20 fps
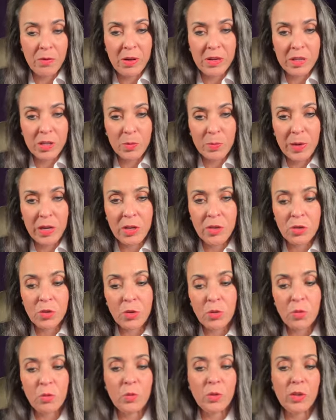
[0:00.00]
and it's because
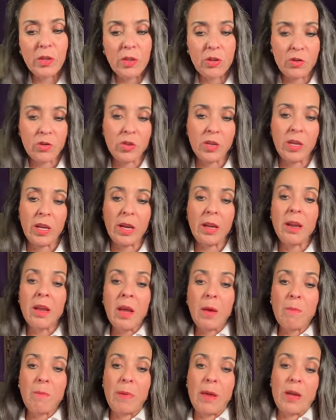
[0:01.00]
you really should get
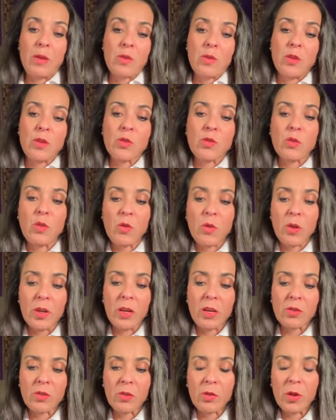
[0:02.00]
better
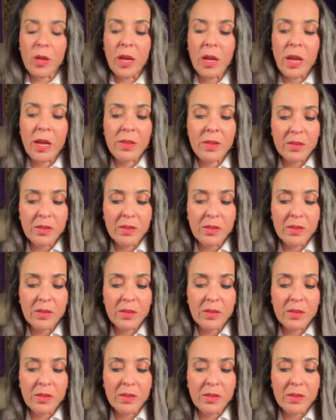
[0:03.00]
attorneys, okay?